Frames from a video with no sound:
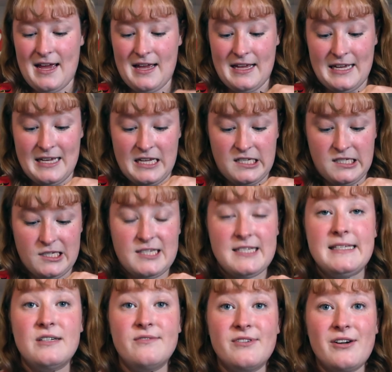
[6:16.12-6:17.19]
it is
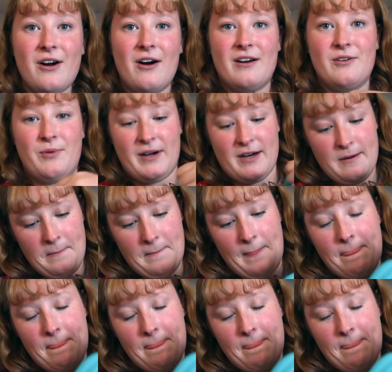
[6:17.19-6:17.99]
silver hardware